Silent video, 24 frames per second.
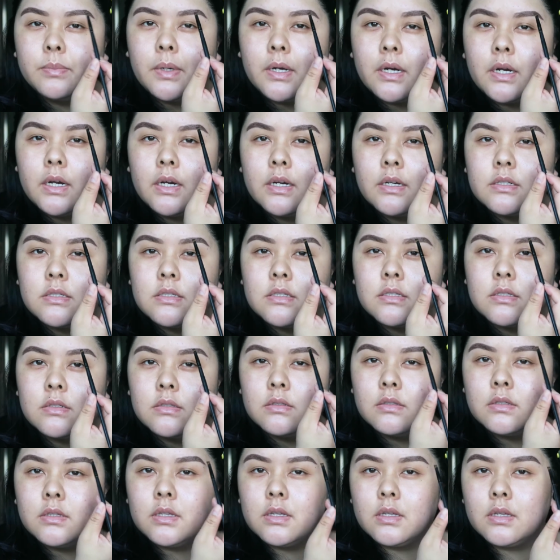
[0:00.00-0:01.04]
part,
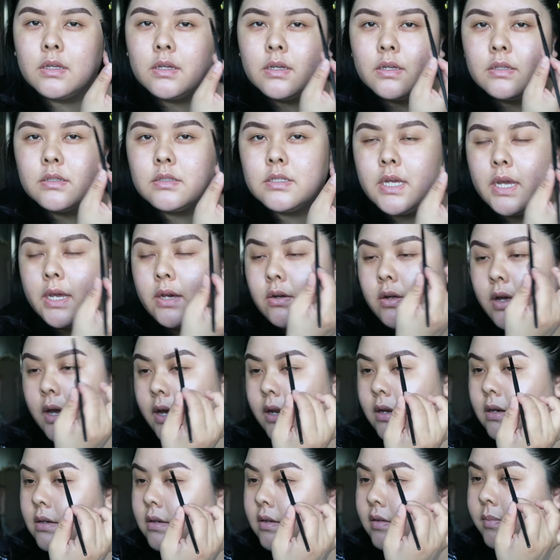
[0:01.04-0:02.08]
to the tail
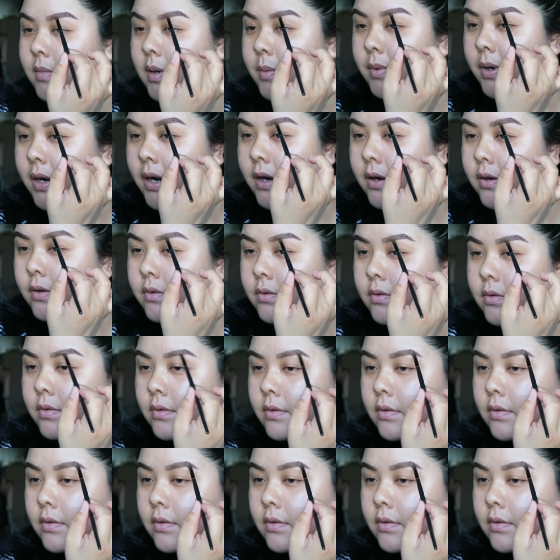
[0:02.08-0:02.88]
end of my brow.